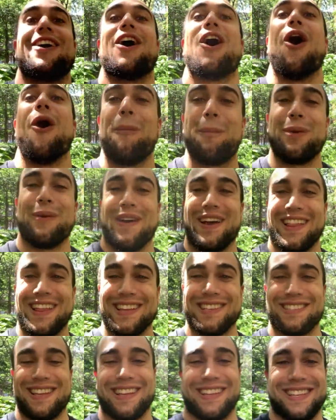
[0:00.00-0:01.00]
hope you
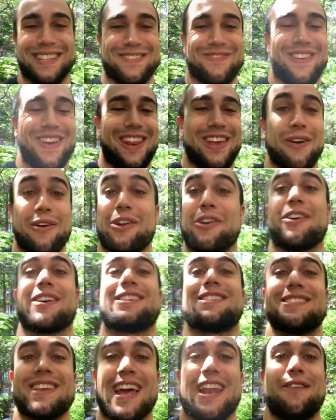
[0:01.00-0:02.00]
aliens like this video and are
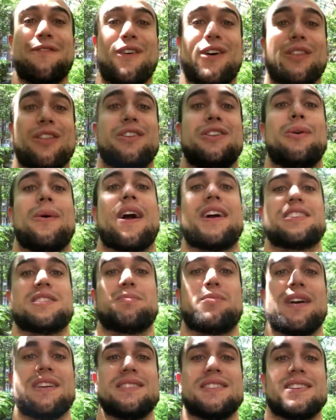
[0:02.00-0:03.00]
excited for all the new
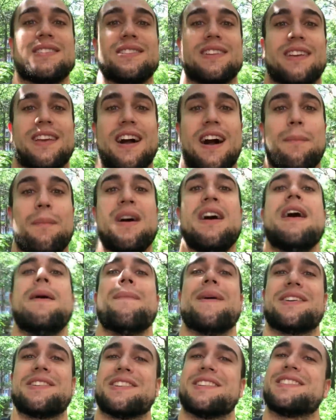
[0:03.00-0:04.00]
Exerprise things to come.
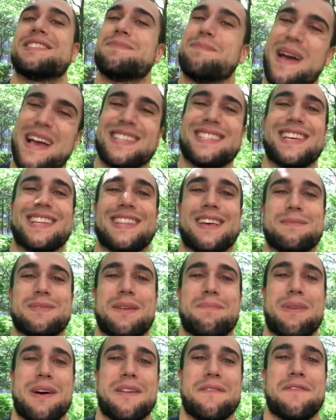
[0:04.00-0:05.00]
Make sure to smash that thumbs
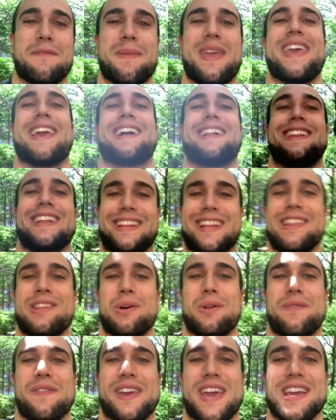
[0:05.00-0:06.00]
up button for me and click that
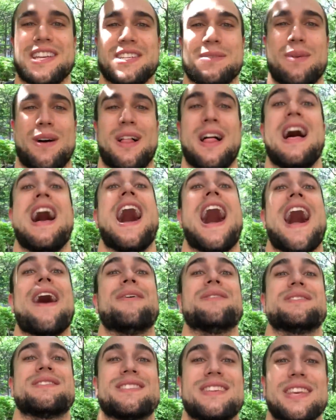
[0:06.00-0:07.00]
notification bell. I
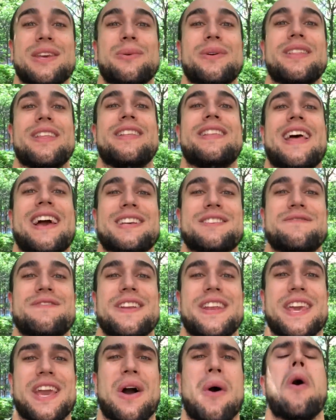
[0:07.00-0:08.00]
will see you in the next
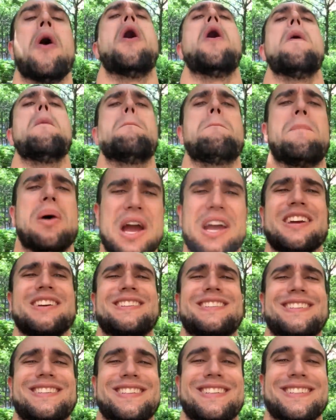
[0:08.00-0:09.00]
video.
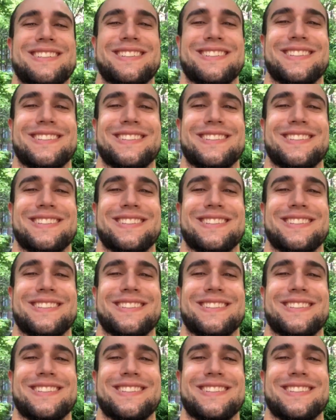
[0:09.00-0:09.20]
Peace!